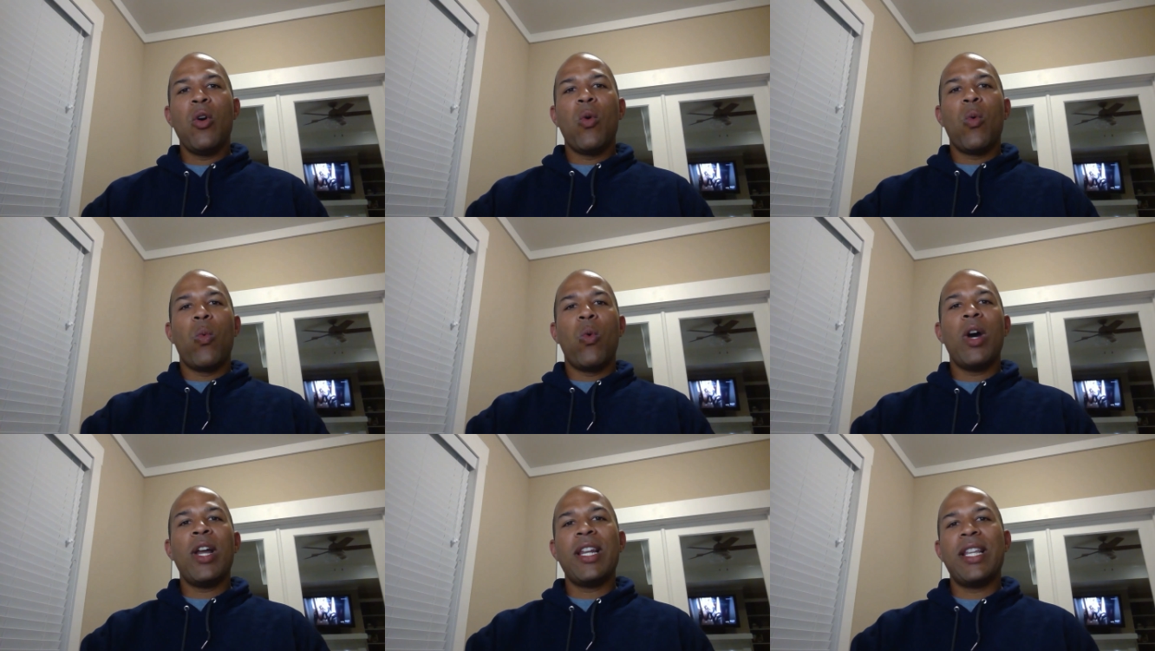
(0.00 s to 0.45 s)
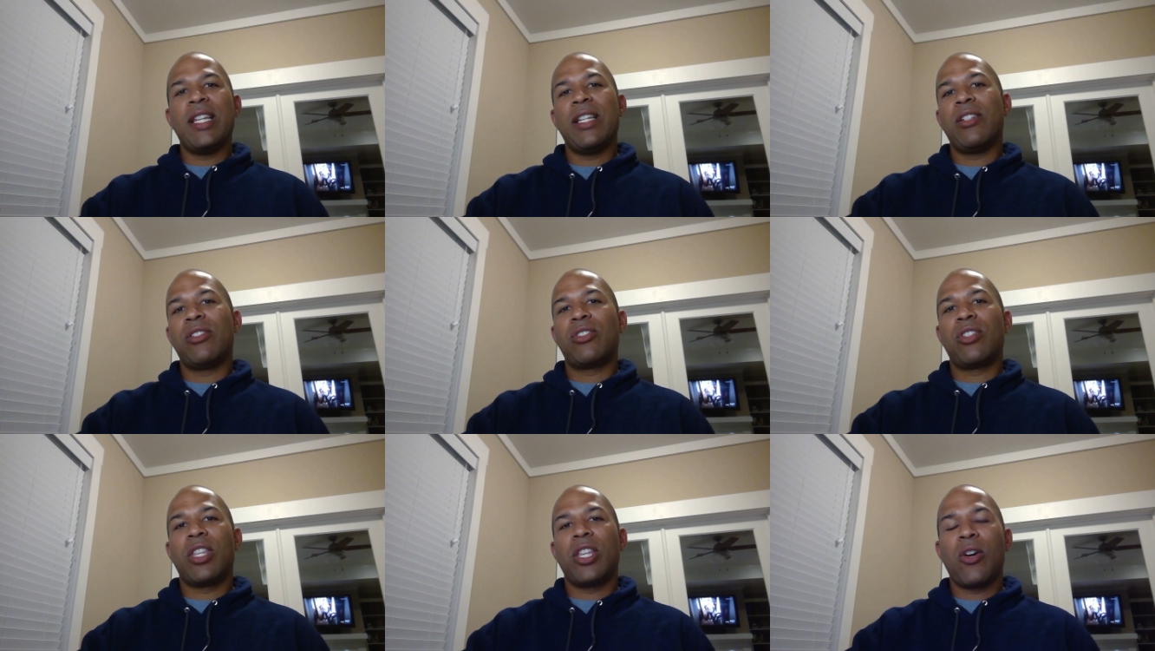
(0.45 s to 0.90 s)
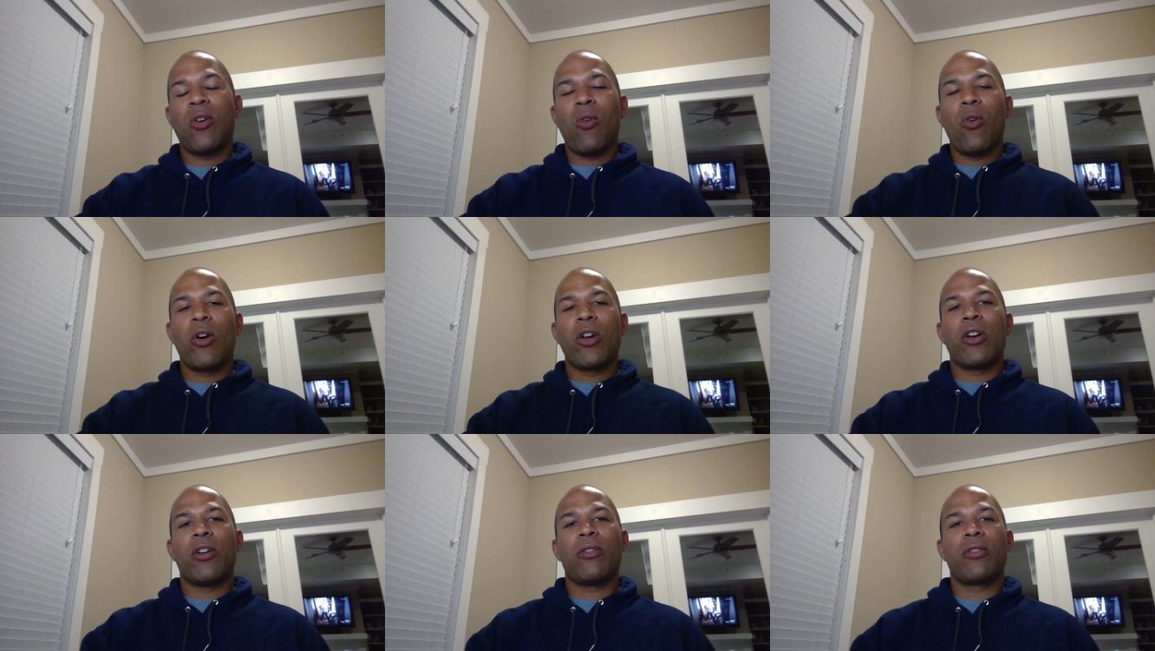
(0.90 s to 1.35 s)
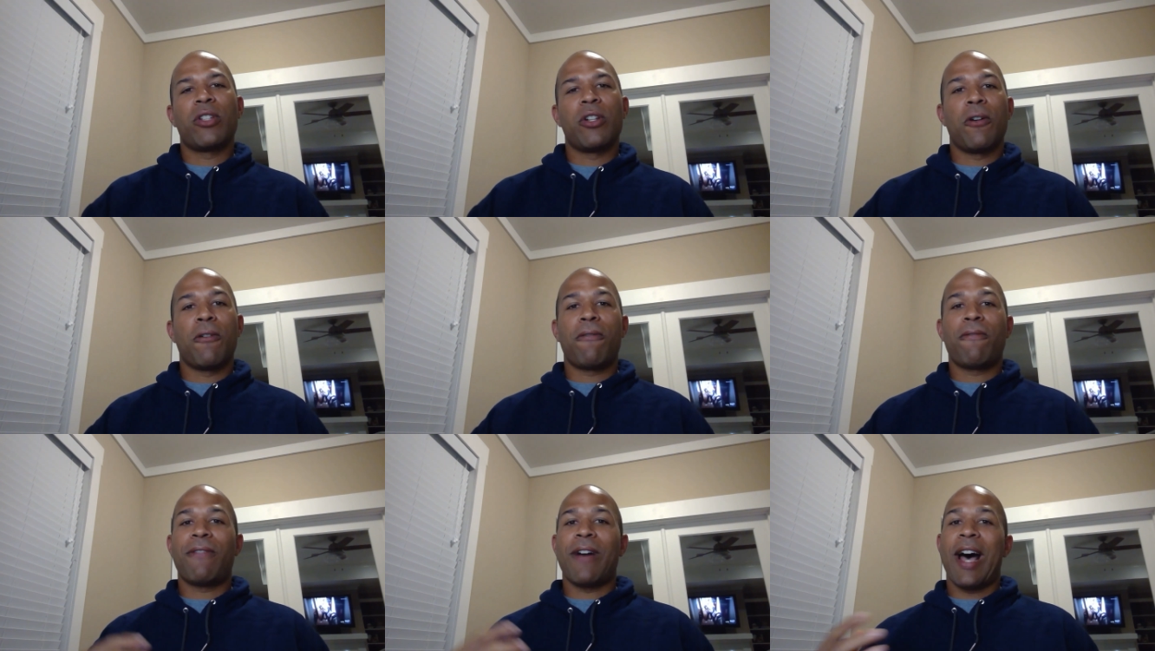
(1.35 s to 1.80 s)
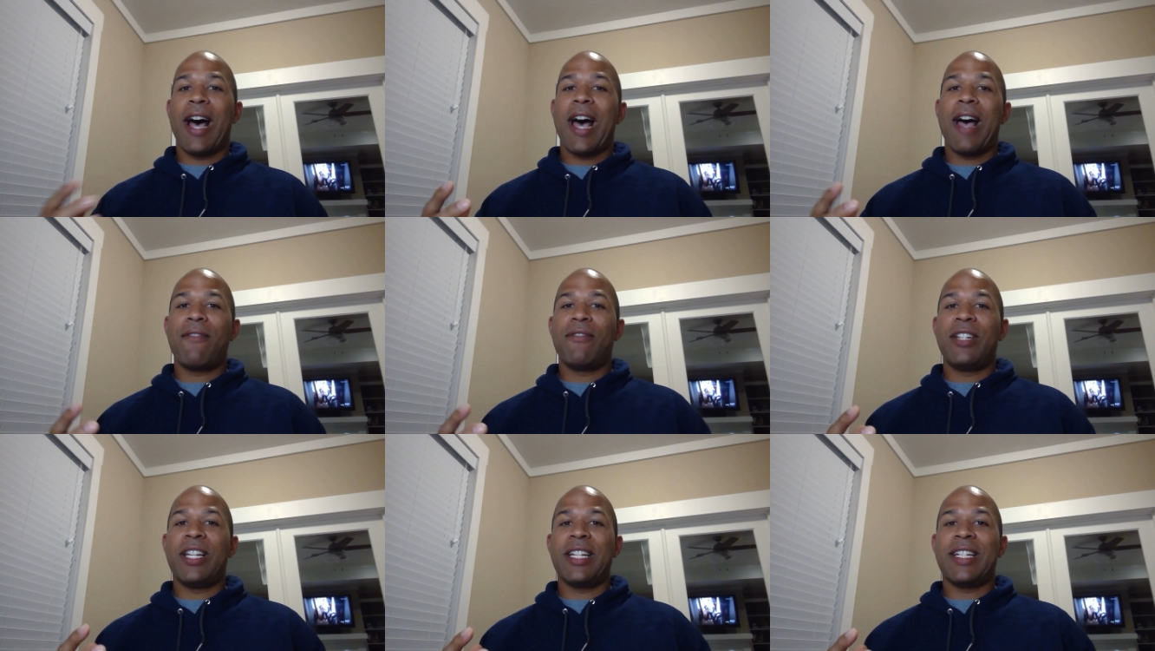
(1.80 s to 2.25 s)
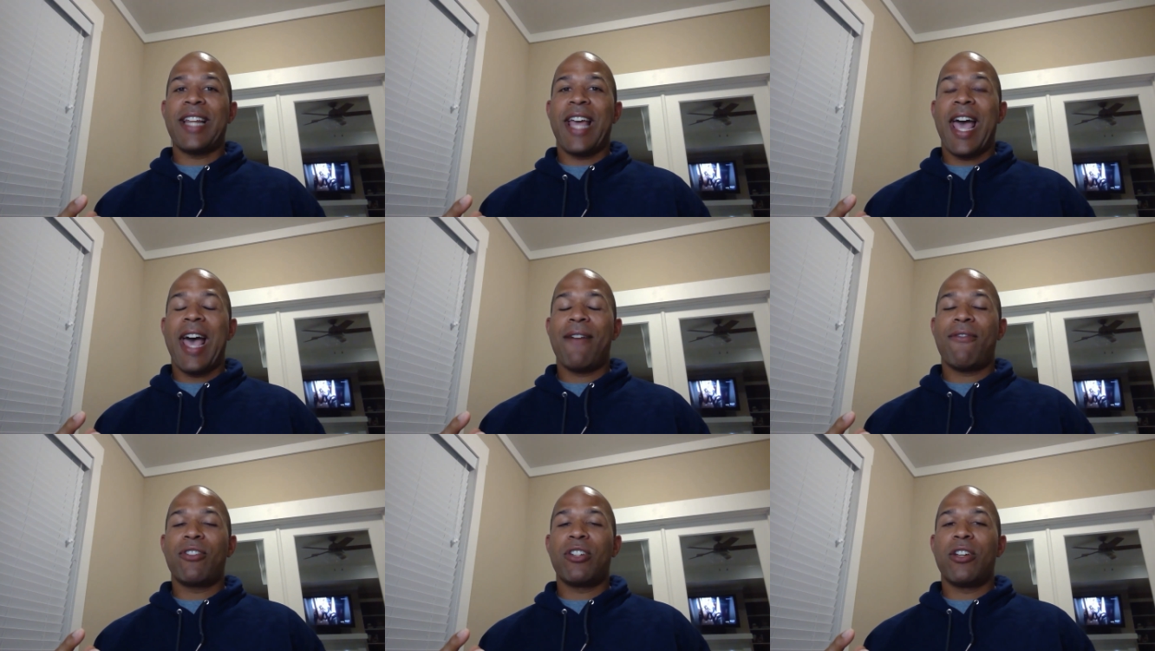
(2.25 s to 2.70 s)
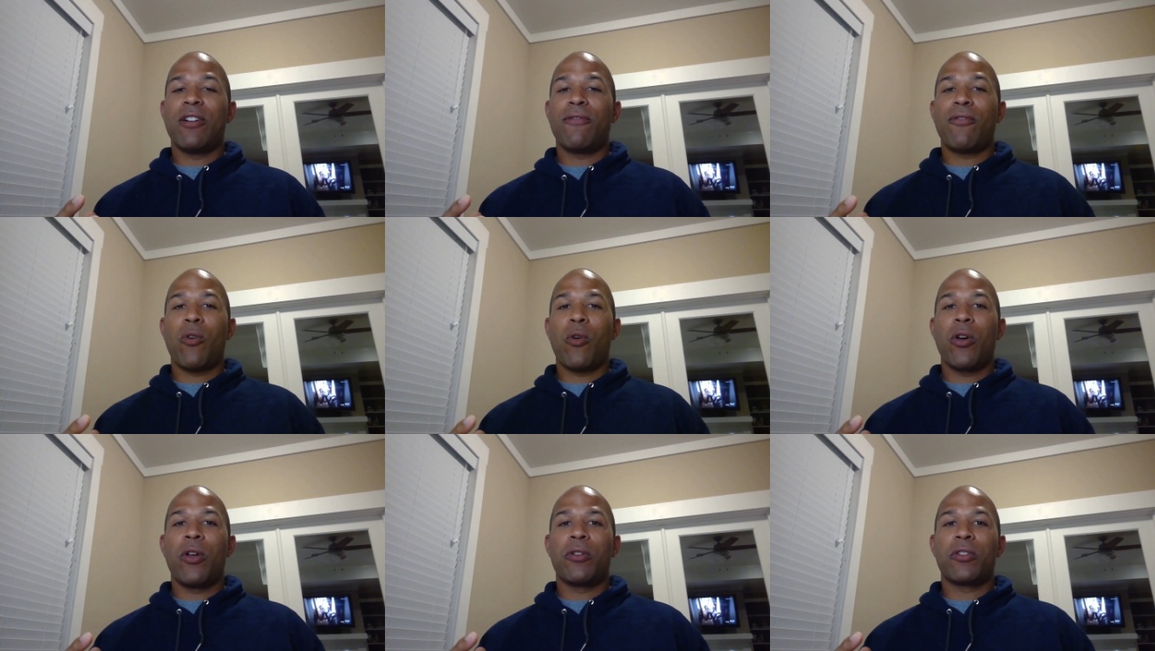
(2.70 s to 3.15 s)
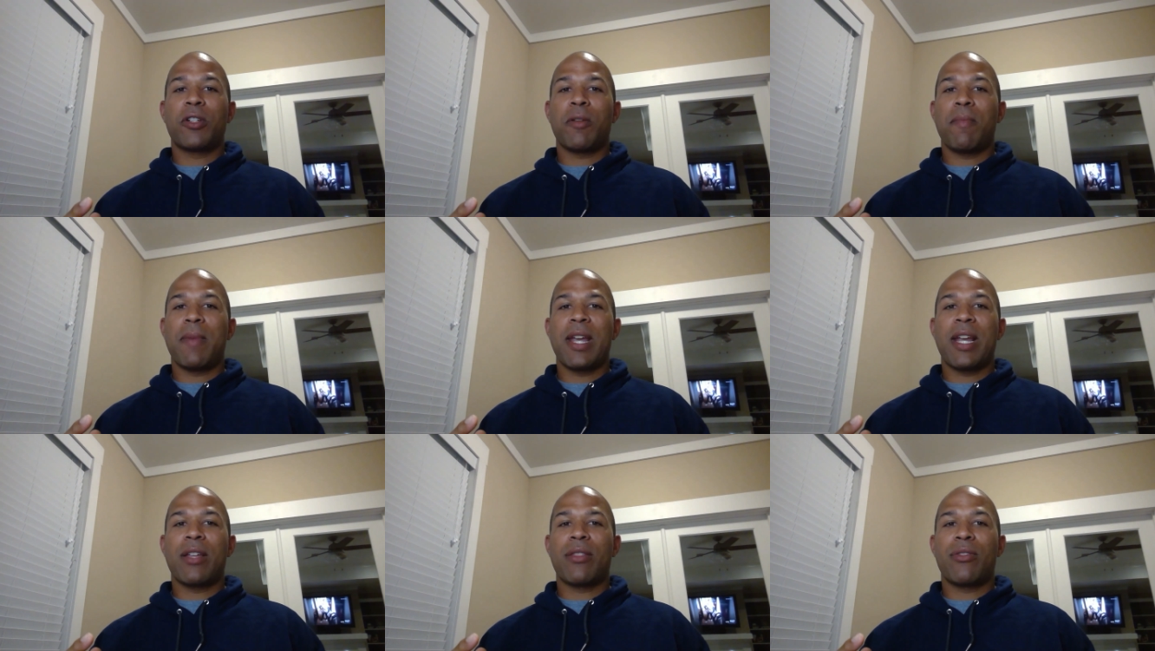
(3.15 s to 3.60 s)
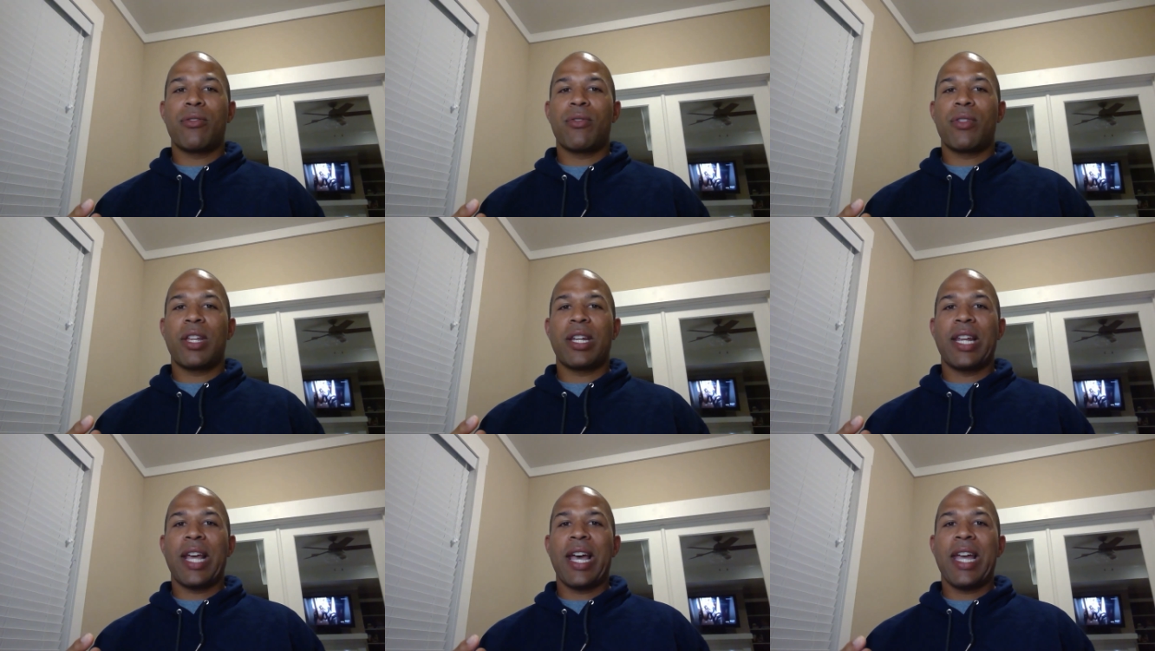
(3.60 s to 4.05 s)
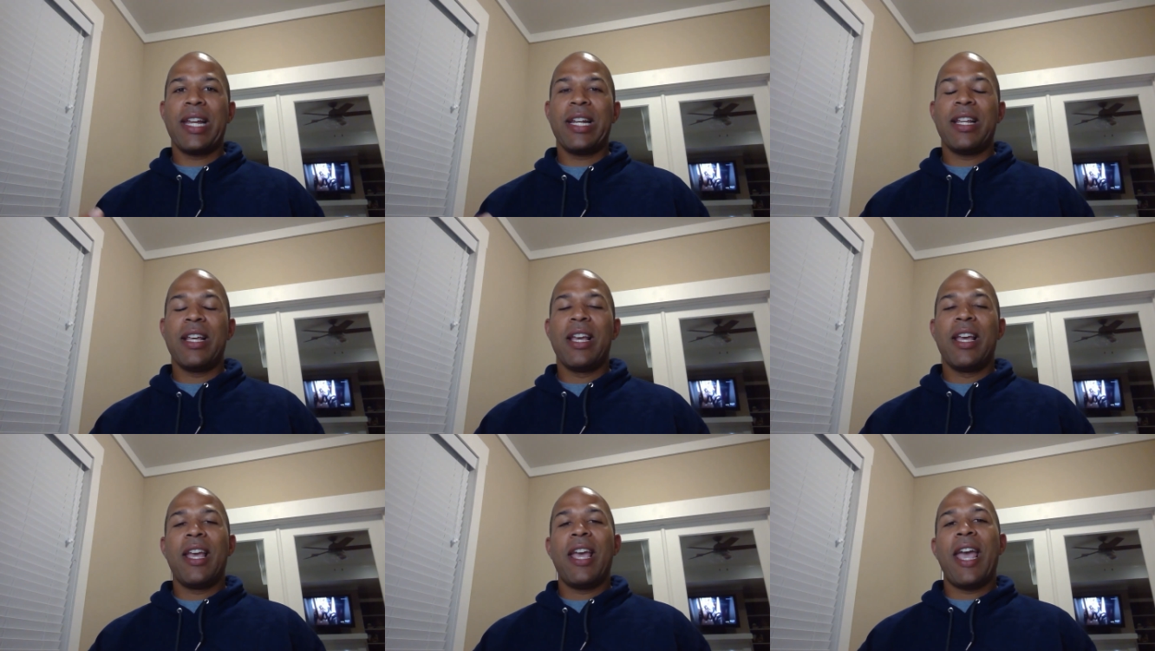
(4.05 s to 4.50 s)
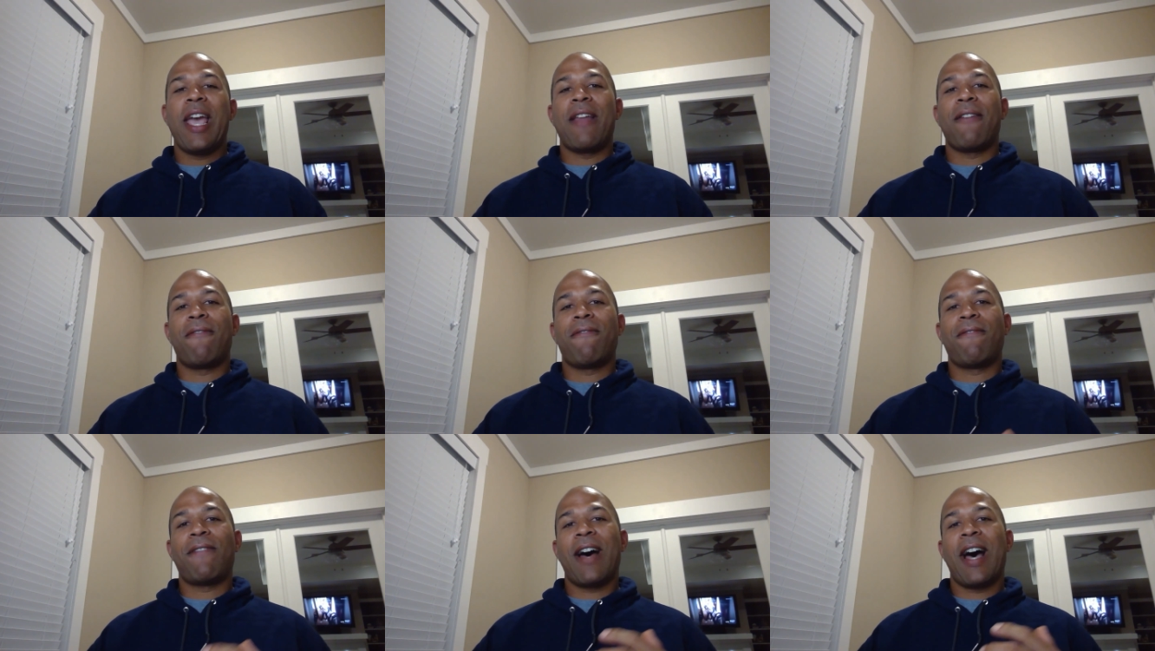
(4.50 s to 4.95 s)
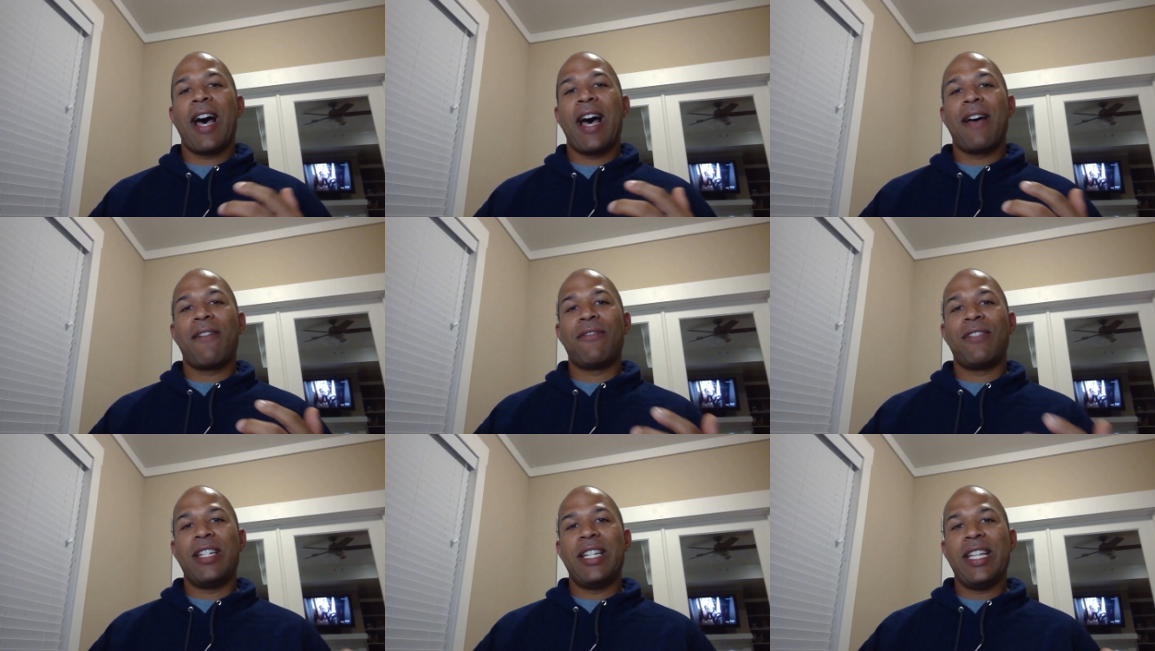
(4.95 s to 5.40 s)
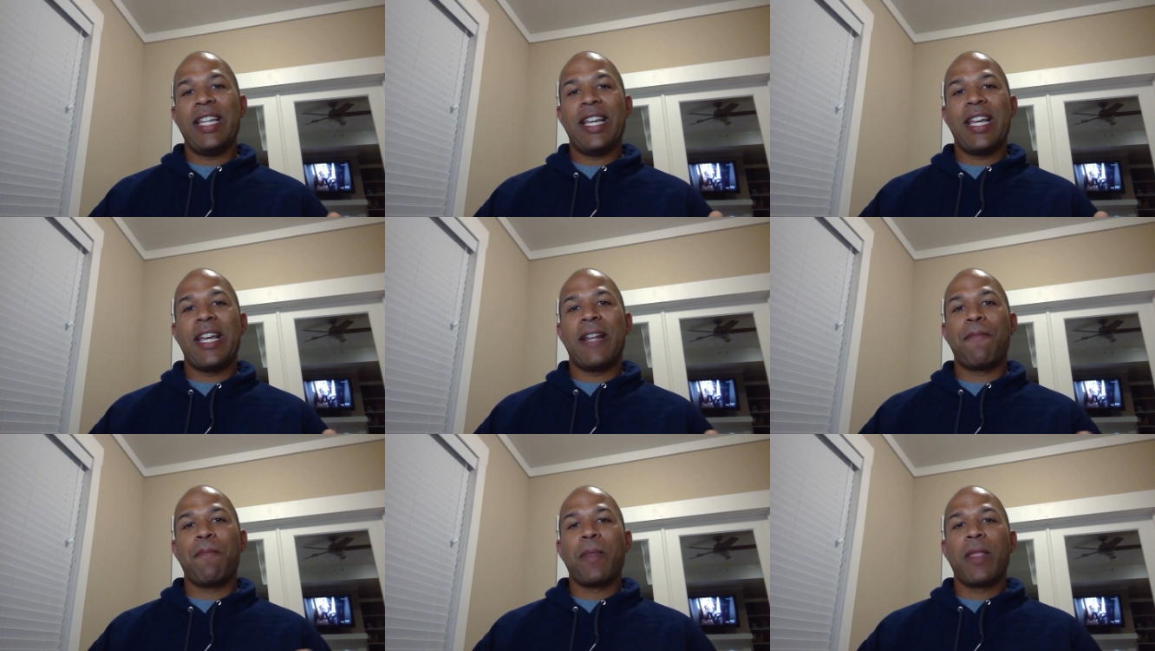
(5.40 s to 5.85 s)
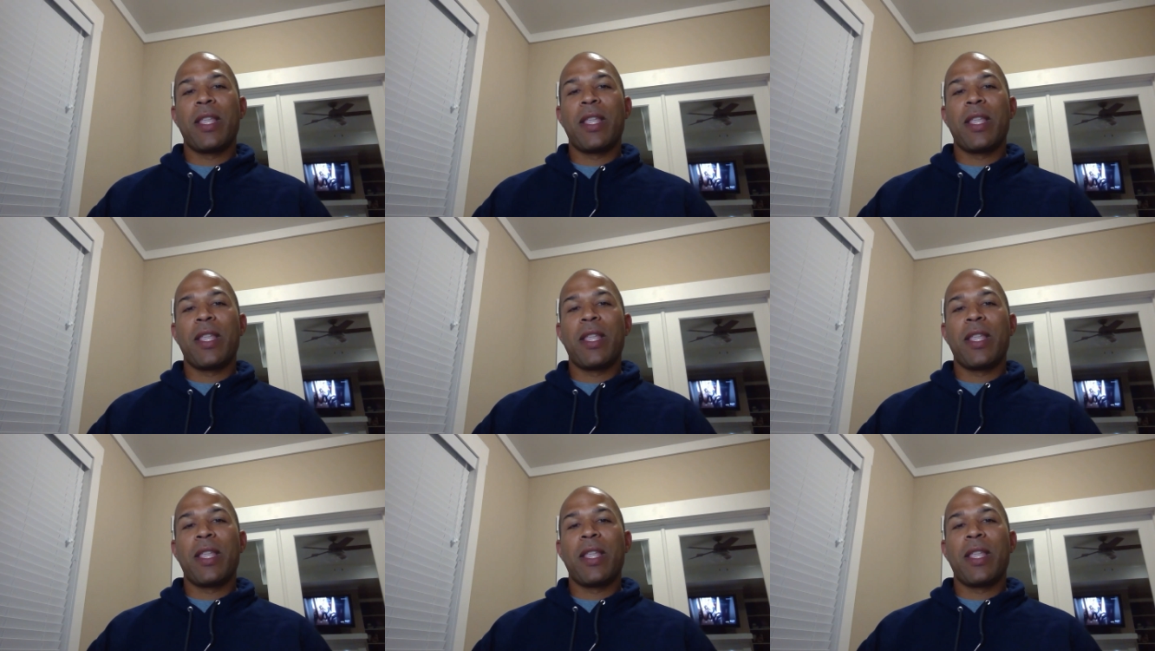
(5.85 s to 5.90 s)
what is the oil? You know, five didn't have enough oil to make it through the night and five did.